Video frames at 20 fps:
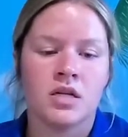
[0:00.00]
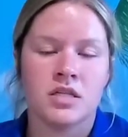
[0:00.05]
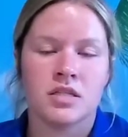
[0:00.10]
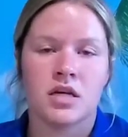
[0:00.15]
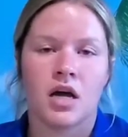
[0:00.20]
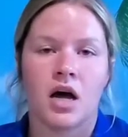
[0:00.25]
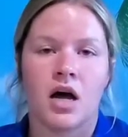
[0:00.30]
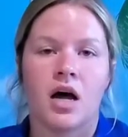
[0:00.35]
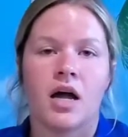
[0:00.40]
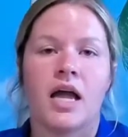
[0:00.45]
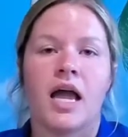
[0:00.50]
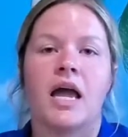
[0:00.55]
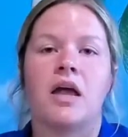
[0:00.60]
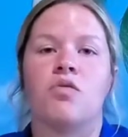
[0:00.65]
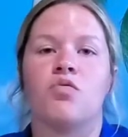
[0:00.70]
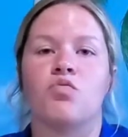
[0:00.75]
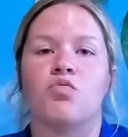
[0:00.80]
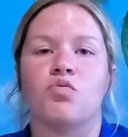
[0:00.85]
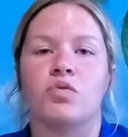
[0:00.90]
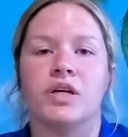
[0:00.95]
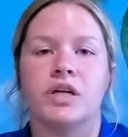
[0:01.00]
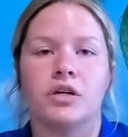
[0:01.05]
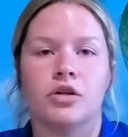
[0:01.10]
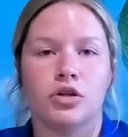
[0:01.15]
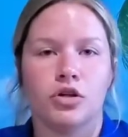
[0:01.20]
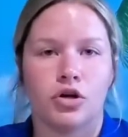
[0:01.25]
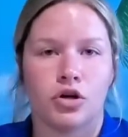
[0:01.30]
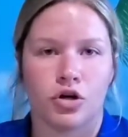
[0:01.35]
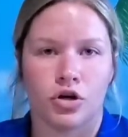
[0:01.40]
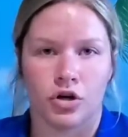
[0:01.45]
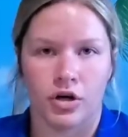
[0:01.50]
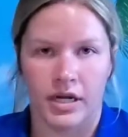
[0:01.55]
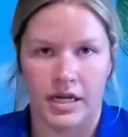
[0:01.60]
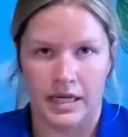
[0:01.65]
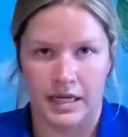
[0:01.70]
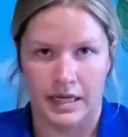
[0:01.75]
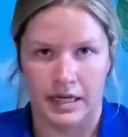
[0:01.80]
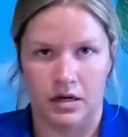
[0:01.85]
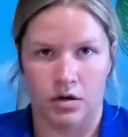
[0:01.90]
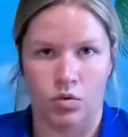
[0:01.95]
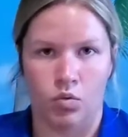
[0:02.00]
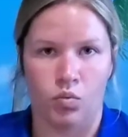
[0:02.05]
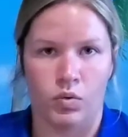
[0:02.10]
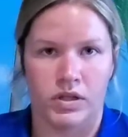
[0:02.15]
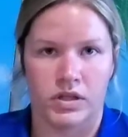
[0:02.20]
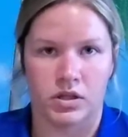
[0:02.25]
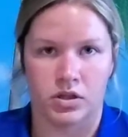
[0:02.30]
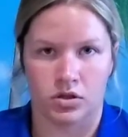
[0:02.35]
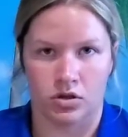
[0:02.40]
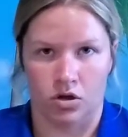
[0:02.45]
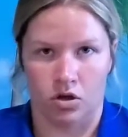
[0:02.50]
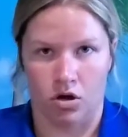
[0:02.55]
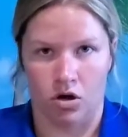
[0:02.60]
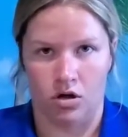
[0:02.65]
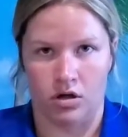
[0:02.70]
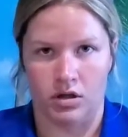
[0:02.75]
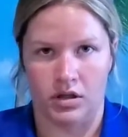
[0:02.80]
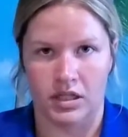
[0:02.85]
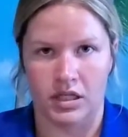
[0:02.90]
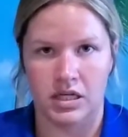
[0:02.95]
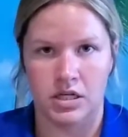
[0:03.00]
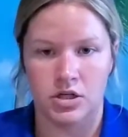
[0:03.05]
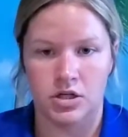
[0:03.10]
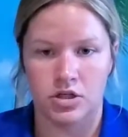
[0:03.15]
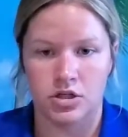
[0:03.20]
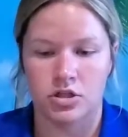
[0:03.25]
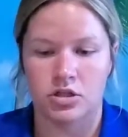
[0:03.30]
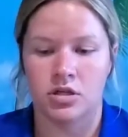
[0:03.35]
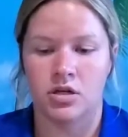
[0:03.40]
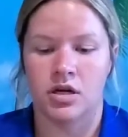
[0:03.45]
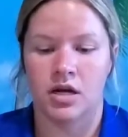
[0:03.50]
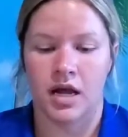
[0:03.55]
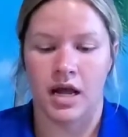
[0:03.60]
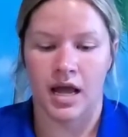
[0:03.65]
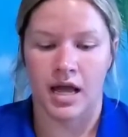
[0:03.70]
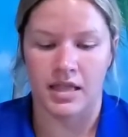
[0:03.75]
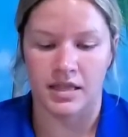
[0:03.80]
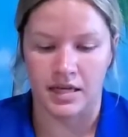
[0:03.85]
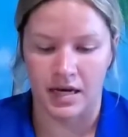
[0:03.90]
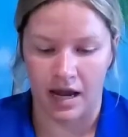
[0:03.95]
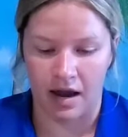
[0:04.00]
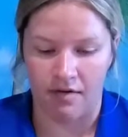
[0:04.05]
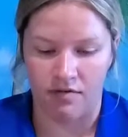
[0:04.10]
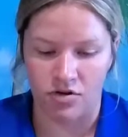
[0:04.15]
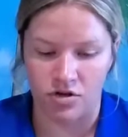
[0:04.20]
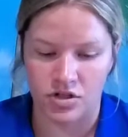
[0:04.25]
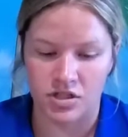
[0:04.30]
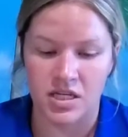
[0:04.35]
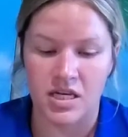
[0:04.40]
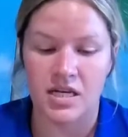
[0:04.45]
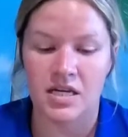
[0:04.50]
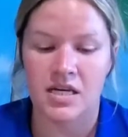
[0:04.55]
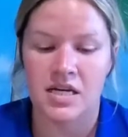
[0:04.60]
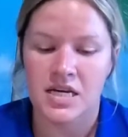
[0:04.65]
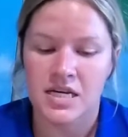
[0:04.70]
tug and reel her in with the long leash, and then have her sit.